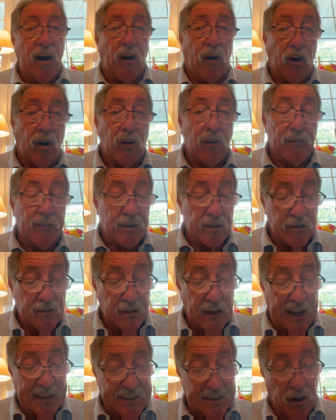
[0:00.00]
over
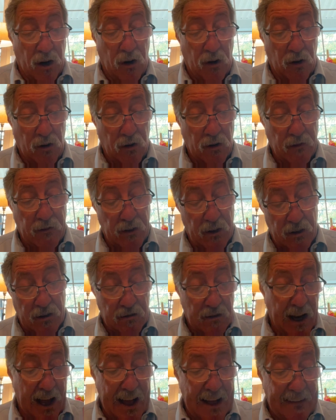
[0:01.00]
and over
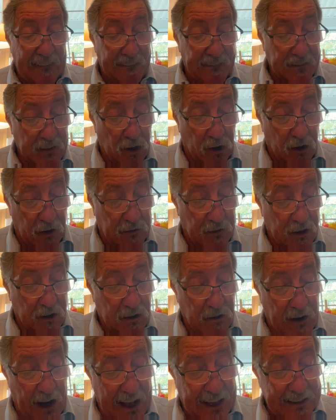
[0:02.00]
and
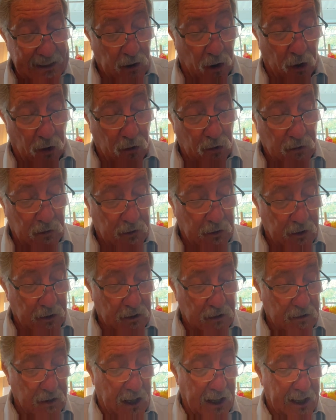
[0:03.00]
over and
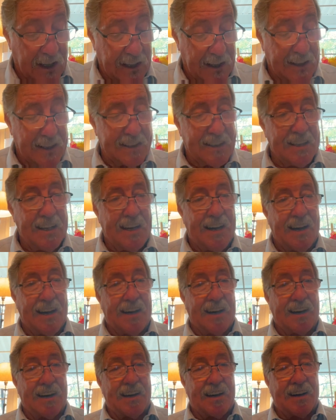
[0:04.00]
over
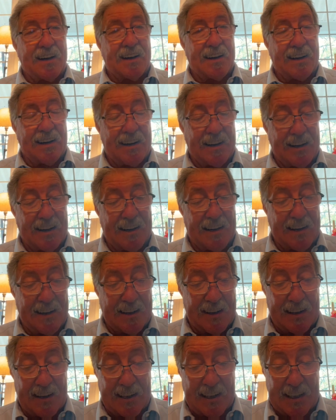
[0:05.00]

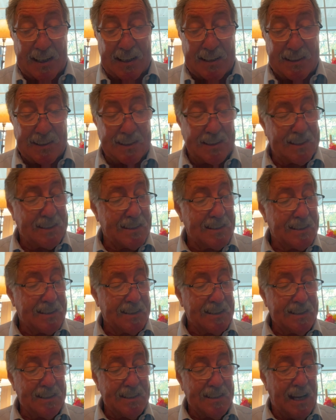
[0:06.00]

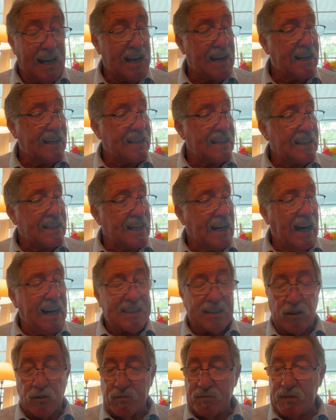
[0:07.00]
again. I
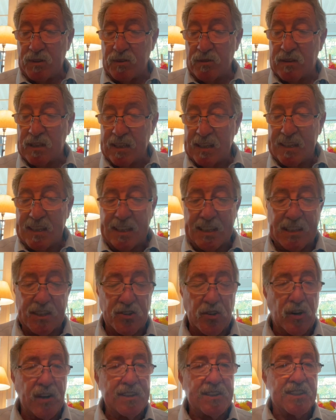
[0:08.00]
hope you
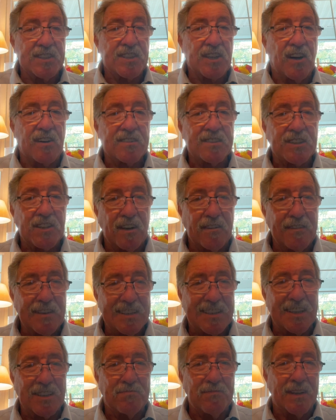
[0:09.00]
enjoyed the song
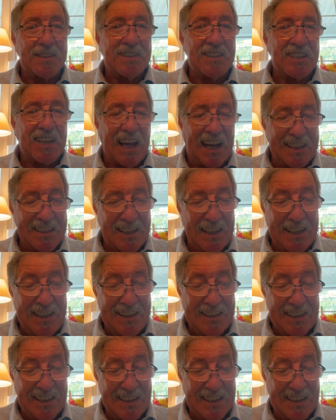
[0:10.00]
service as much as I did.